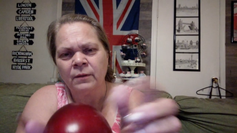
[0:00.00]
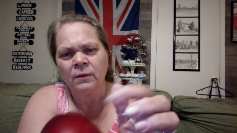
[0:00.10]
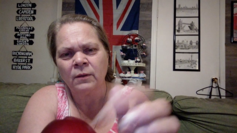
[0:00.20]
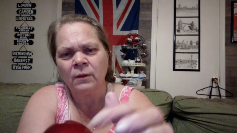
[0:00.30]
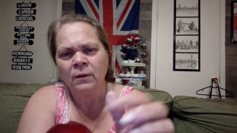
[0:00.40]

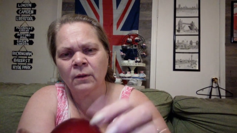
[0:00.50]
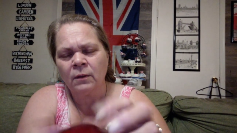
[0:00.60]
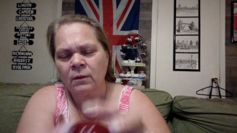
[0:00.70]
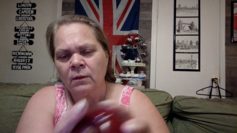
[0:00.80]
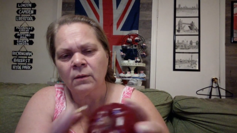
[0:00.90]

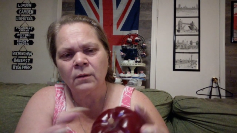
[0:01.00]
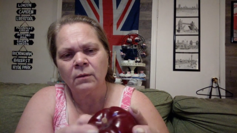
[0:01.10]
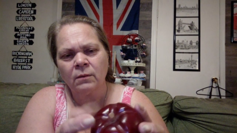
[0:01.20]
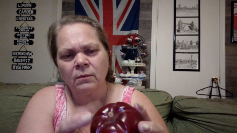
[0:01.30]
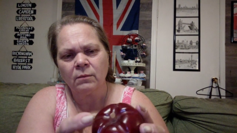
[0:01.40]

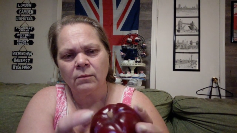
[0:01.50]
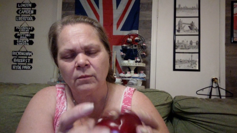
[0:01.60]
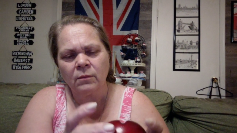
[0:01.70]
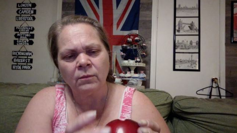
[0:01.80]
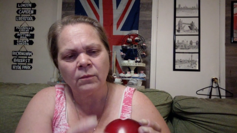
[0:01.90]

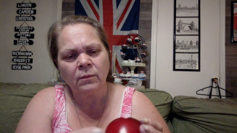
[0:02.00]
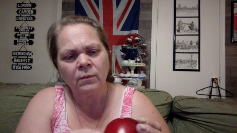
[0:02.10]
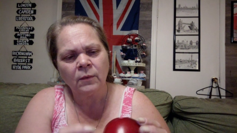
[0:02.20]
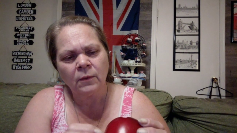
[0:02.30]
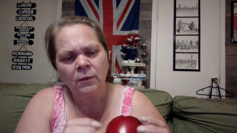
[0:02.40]

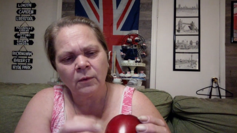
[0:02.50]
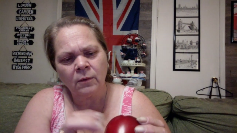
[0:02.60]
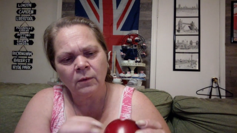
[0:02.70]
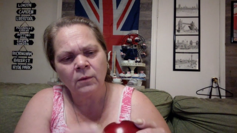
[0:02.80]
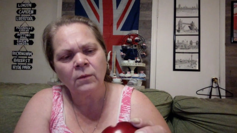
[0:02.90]

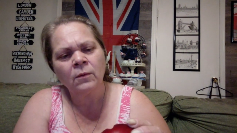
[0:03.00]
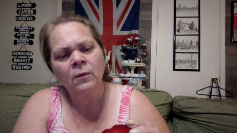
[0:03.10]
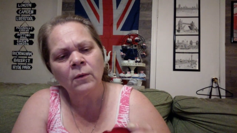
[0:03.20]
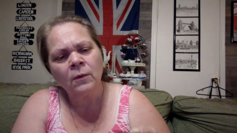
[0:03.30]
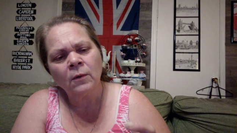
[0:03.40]
[no speech]